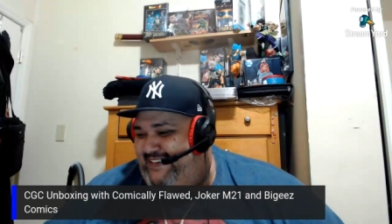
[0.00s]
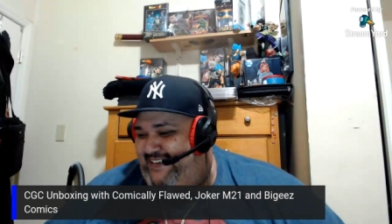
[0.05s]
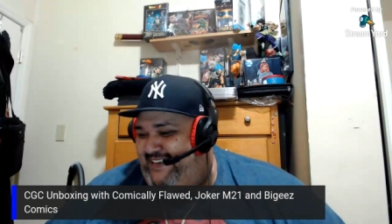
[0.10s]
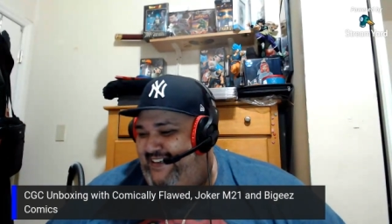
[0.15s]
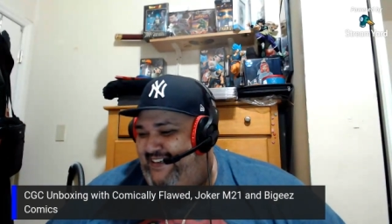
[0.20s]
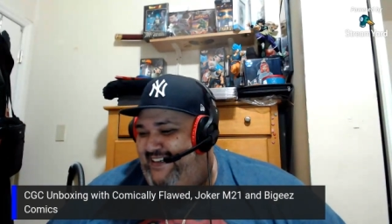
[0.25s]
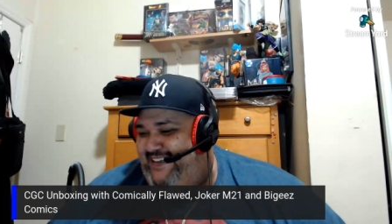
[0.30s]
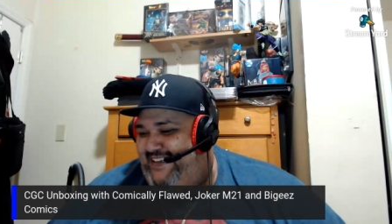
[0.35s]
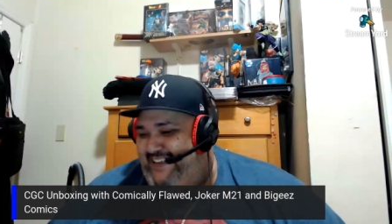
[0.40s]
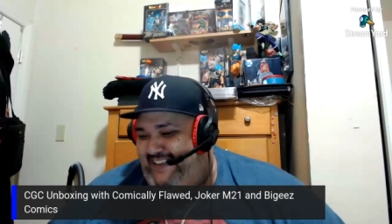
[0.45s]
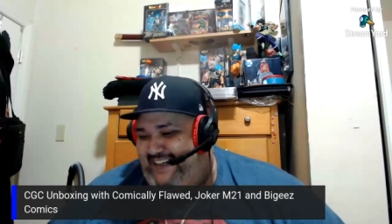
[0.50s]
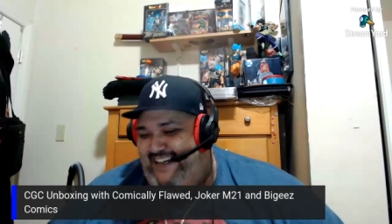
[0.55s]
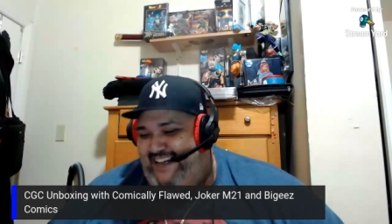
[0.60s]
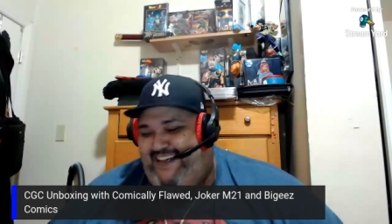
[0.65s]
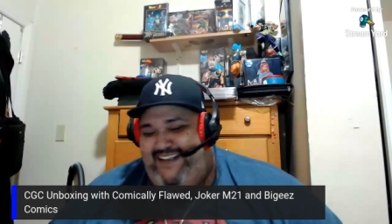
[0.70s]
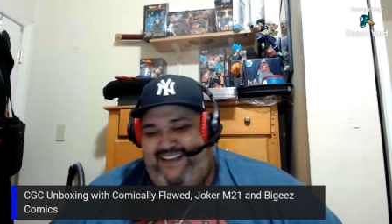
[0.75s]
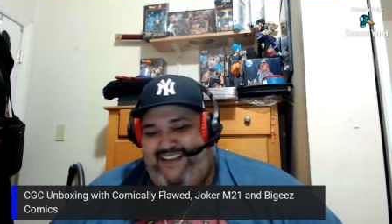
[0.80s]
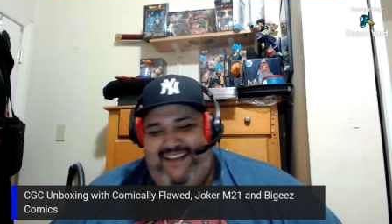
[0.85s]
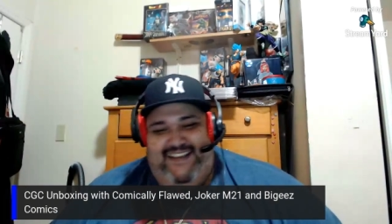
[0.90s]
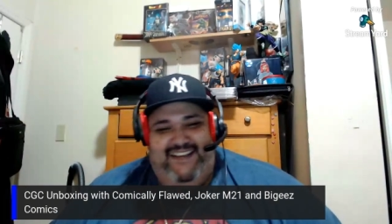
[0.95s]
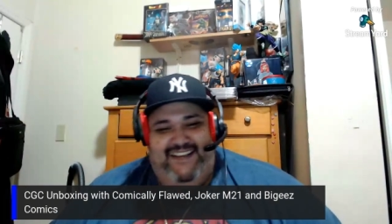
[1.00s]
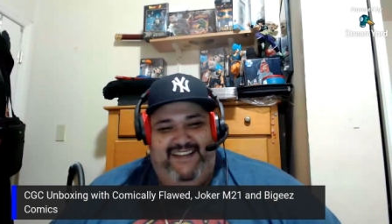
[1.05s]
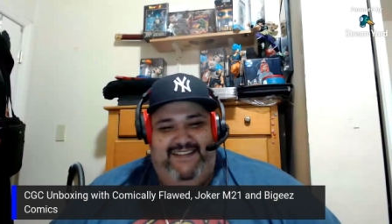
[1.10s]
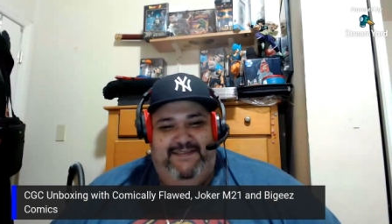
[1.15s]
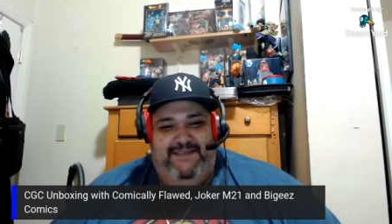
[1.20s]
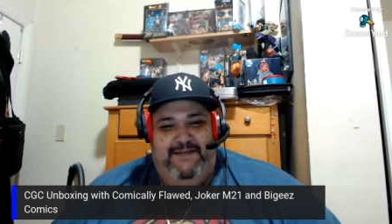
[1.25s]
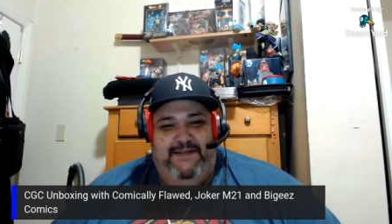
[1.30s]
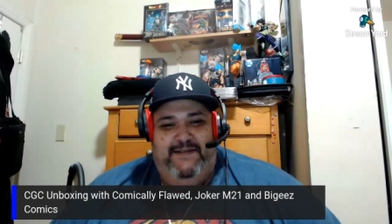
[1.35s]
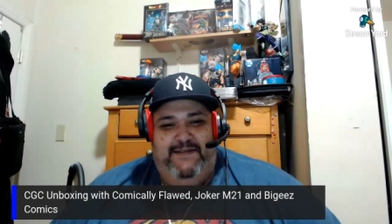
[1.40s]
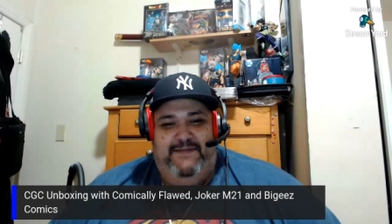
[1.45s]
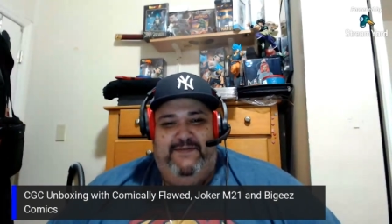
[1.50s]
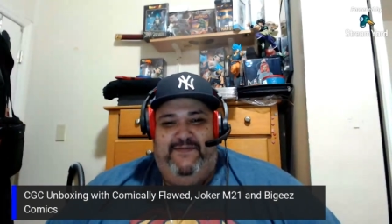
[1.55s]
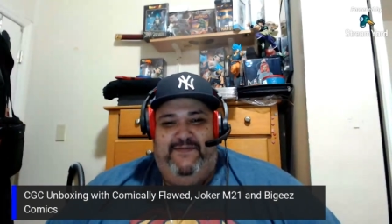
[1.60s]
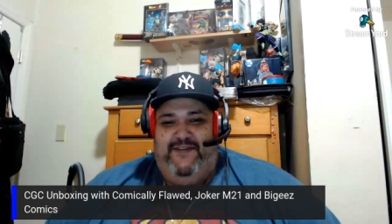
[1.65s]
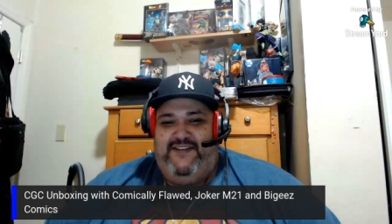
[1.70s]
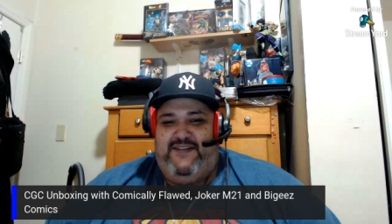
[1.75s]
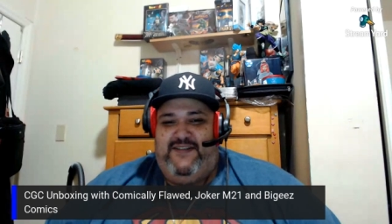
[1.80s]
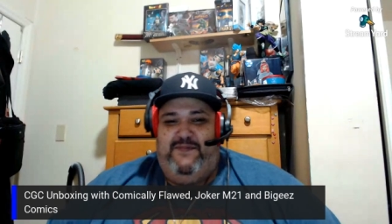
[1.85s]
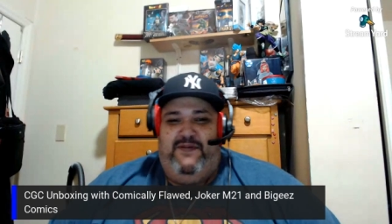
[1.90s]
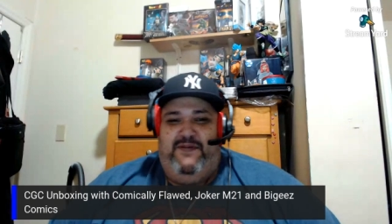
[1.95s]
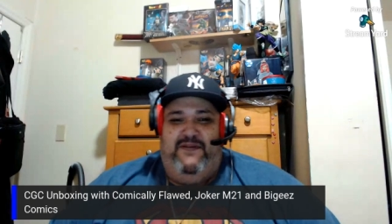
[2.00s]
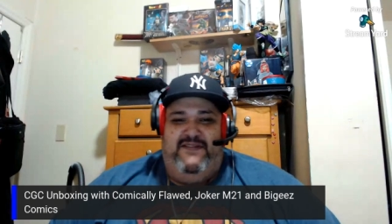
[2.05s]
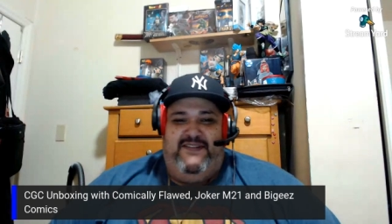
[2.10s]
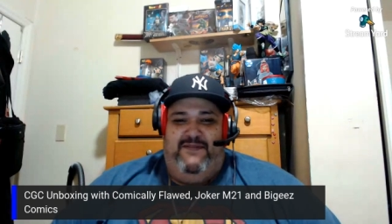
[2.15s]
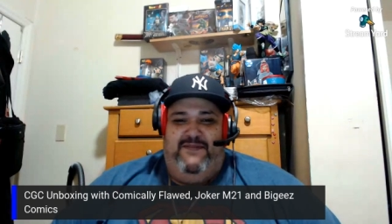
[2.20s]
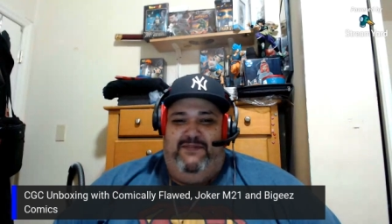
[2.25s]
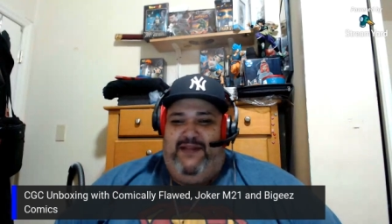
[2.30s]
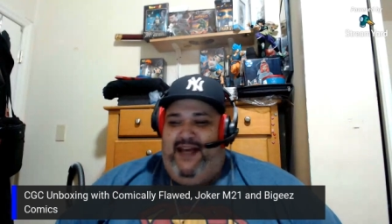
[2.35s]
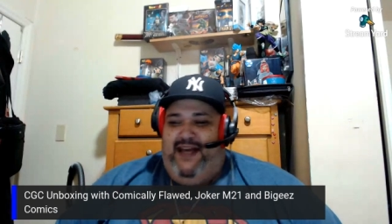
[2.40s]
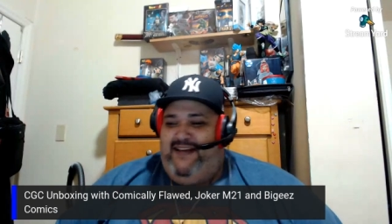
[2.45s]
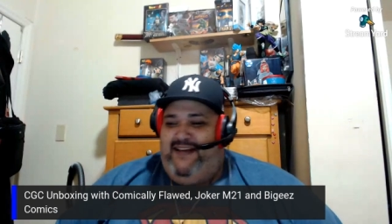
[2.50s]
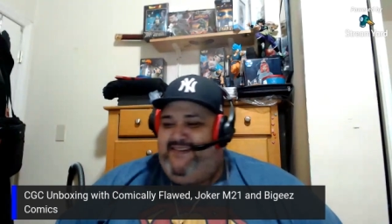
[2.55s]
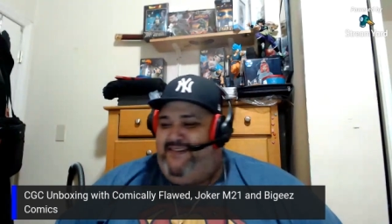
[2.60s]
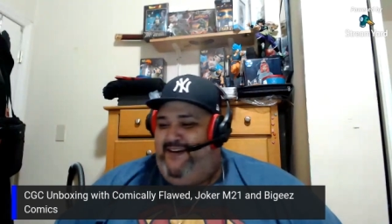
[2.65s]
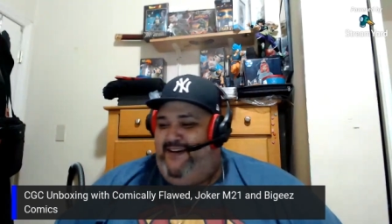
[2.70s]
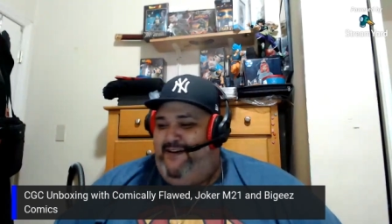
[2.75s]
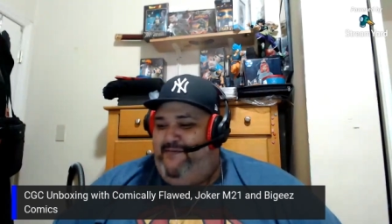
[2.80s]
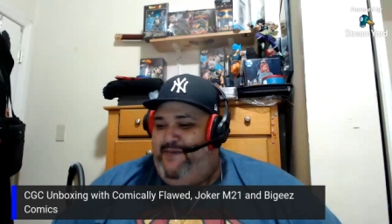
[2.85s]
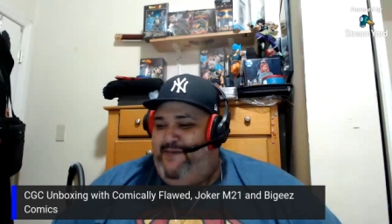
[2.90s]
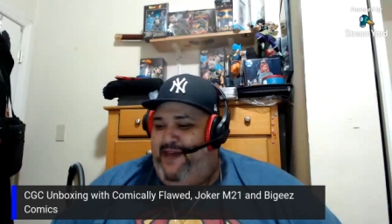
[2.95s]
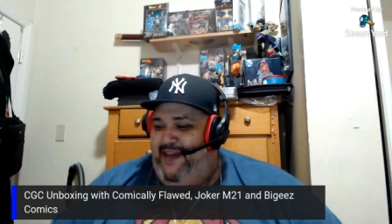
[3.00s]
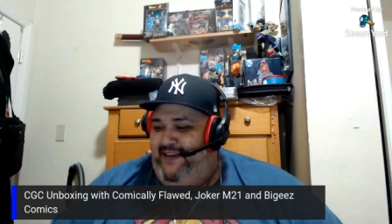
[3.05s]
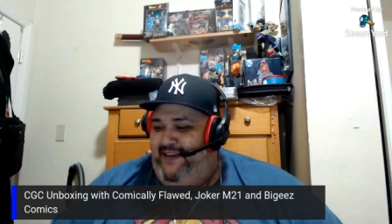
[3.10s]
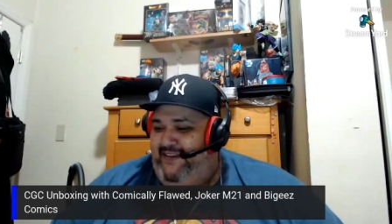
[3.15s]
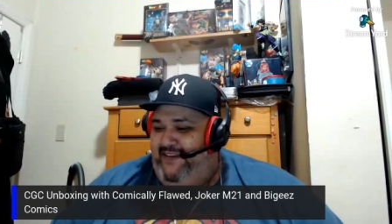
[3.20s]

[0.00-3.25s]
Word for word: them? Yeah, yeah. First appearance of Blastaar, man.